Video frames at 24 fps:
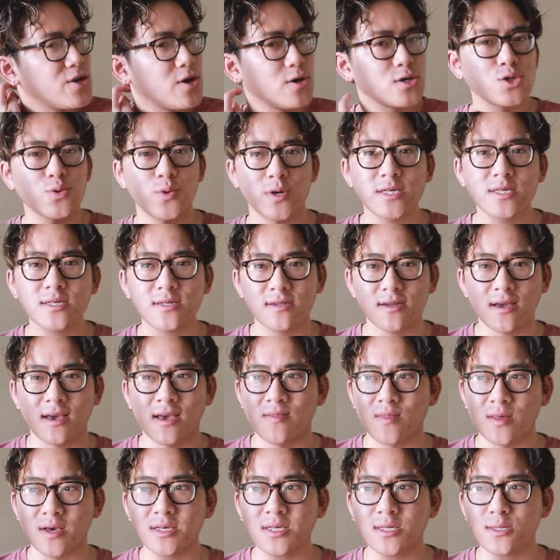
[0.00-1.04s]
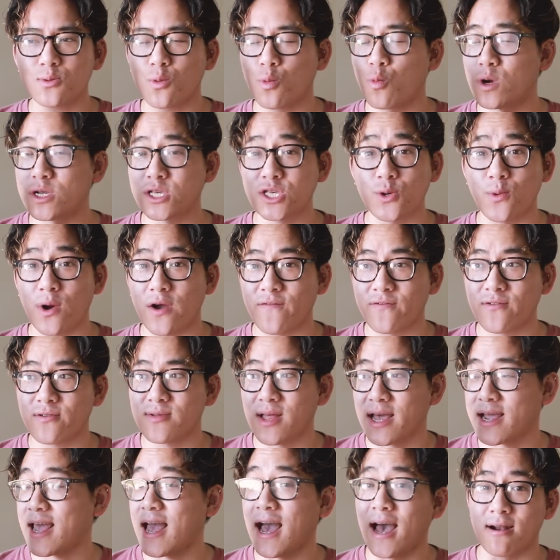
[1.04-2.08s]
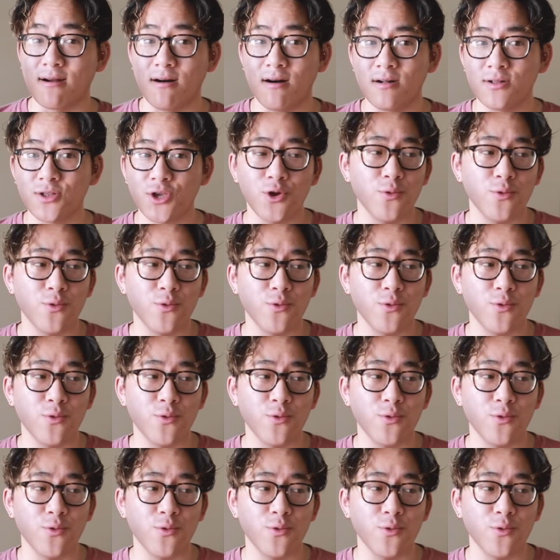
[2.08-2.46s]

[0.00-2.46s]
no twist in this whatsoever, like at all.